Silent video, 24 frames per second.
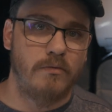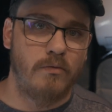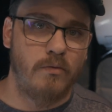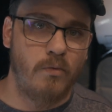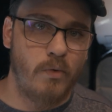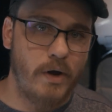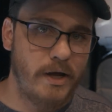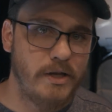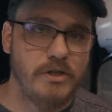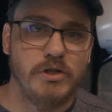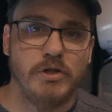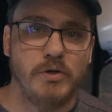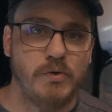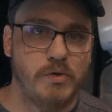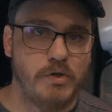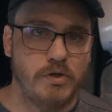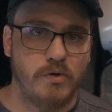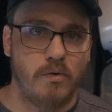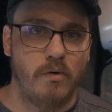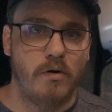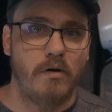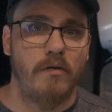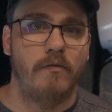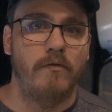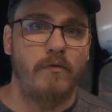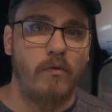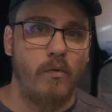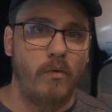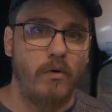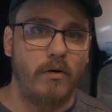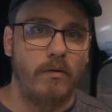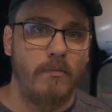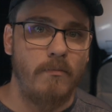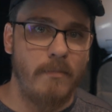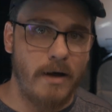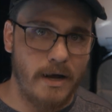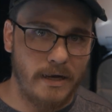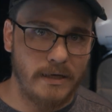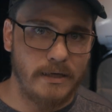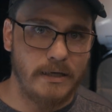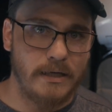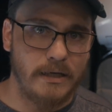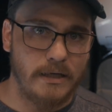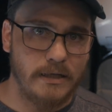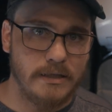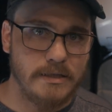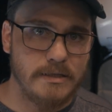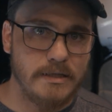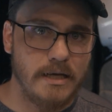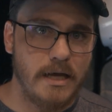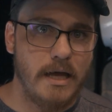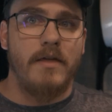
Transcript: way too short for my needs.